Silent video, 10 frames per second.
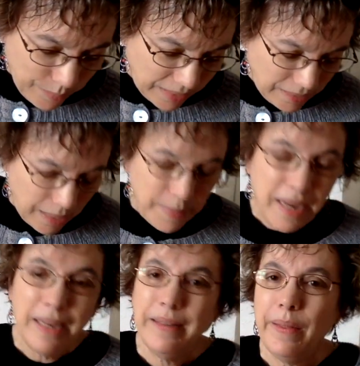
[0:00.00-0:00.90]
By the time
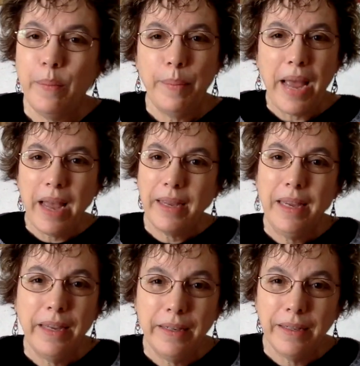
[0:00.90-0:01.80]
I get to the
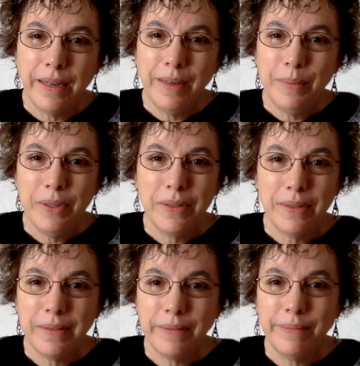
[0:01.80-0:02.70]
backing, I'm just,